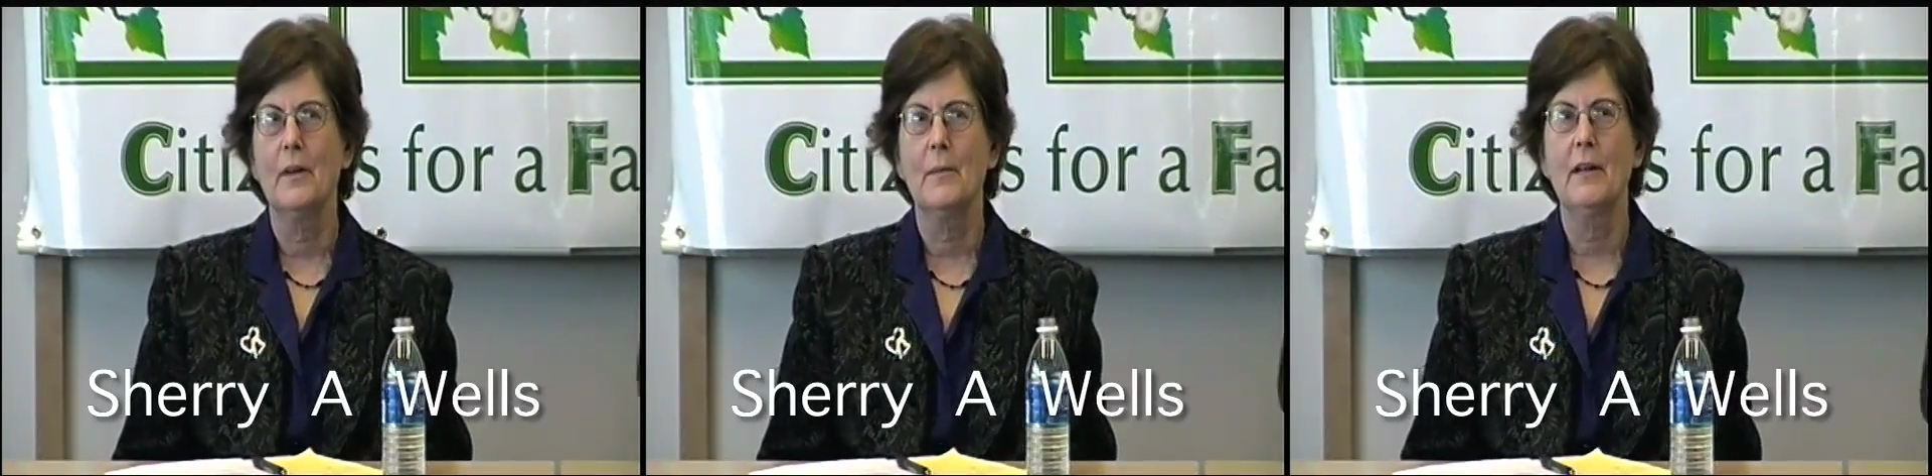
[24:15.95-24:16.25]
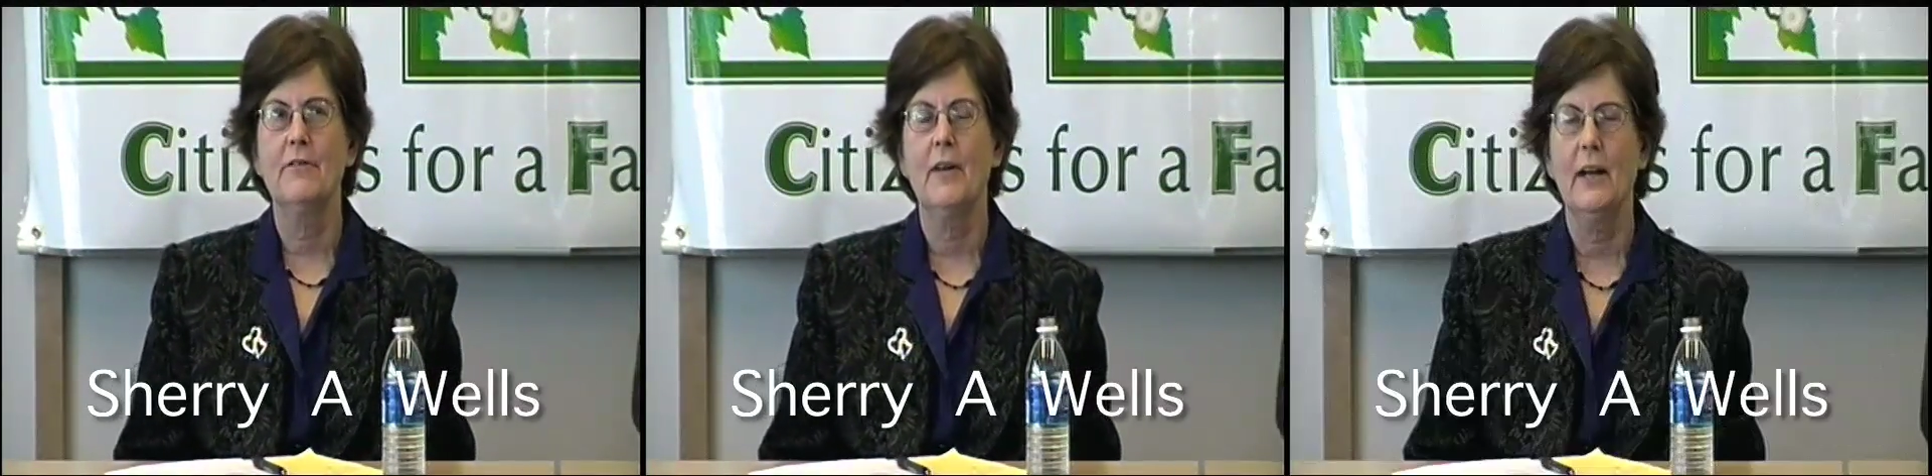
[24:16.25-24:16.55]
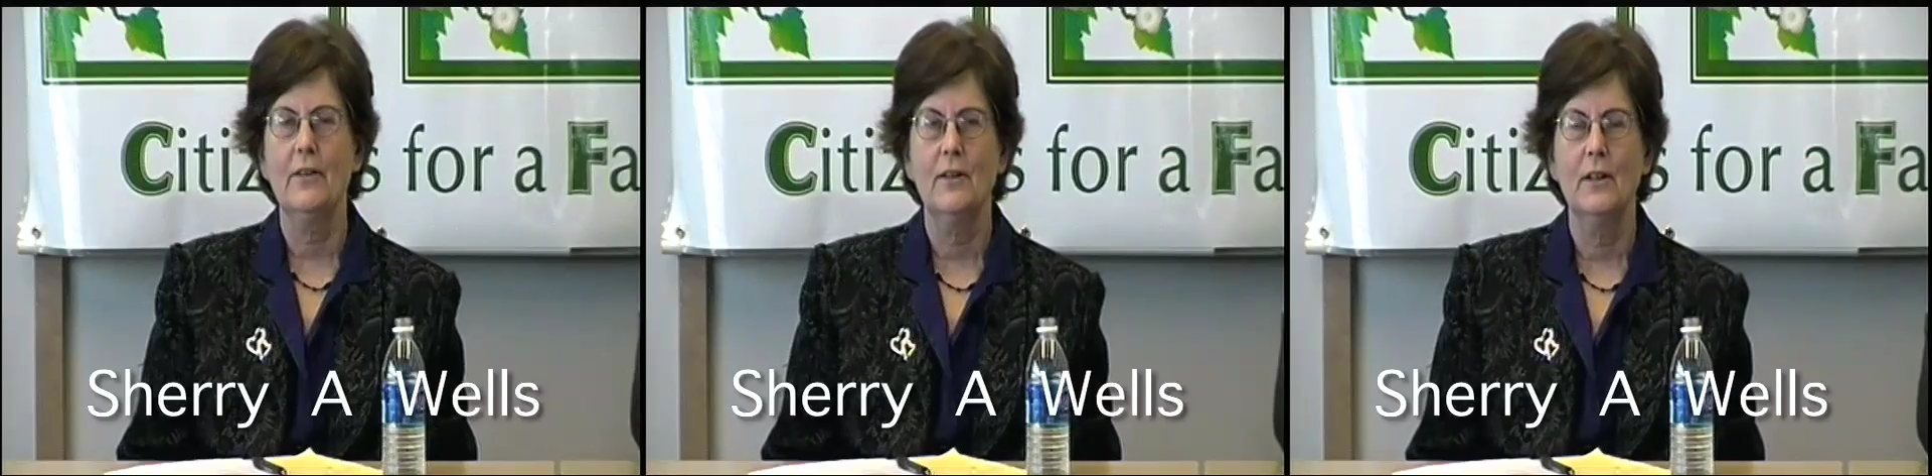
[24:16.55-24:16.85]
that my
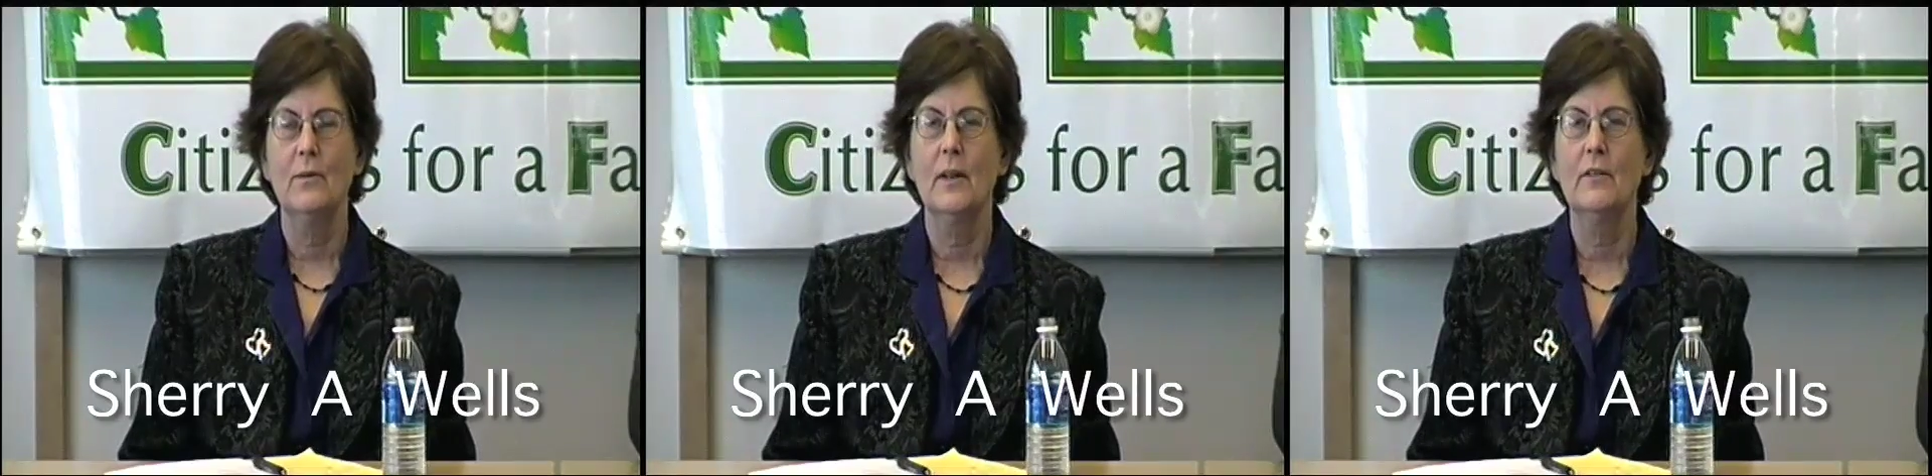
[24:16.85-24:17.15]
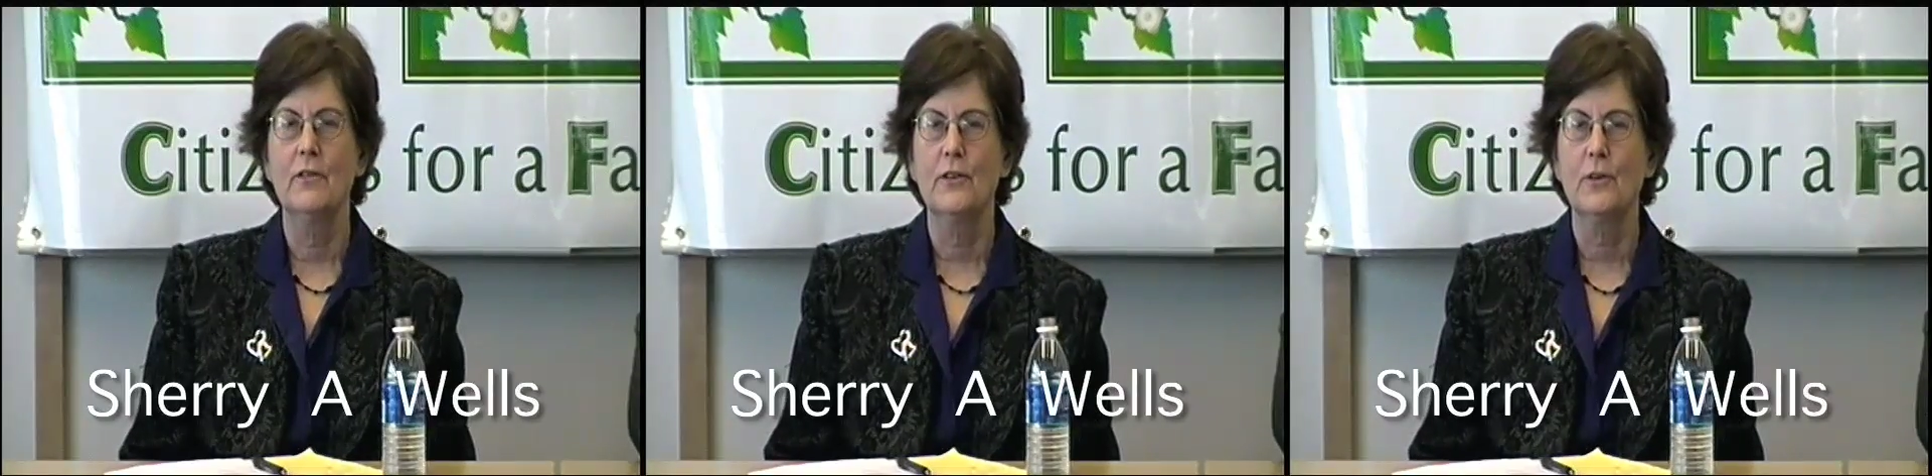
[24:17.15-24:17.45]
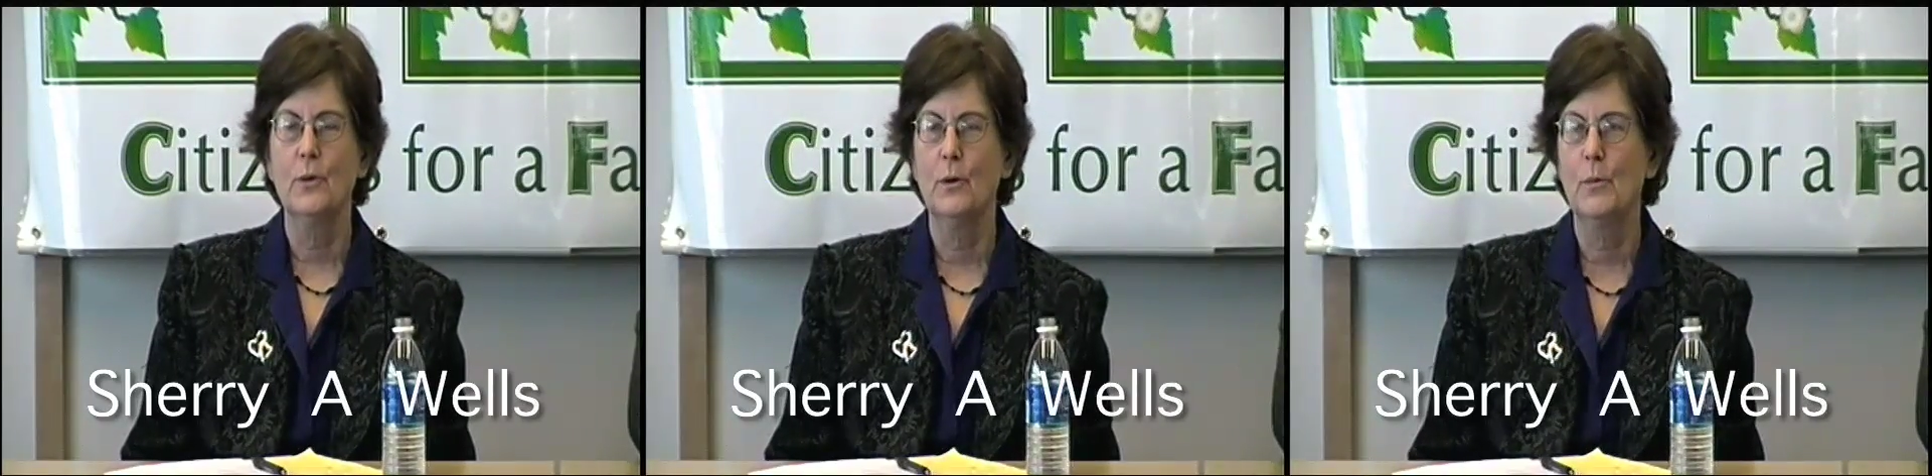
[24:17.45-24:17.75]
father had run for
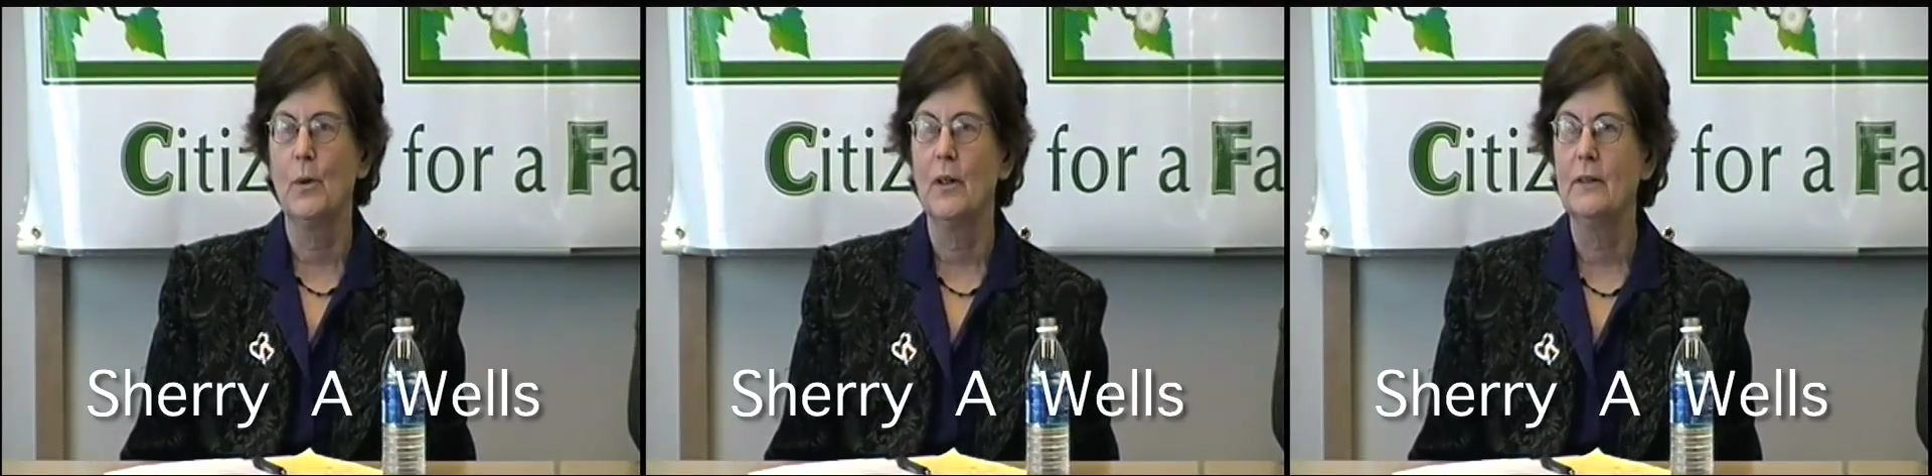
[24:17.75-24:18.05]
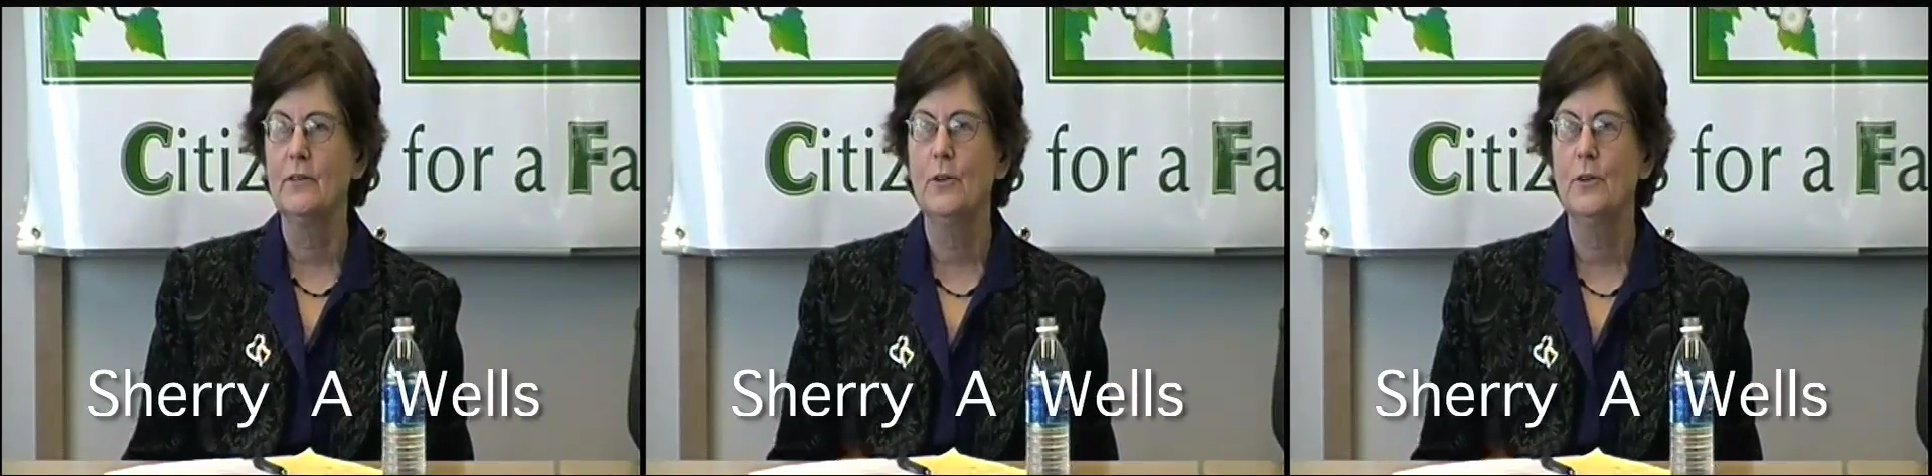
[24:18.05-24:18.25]
school board,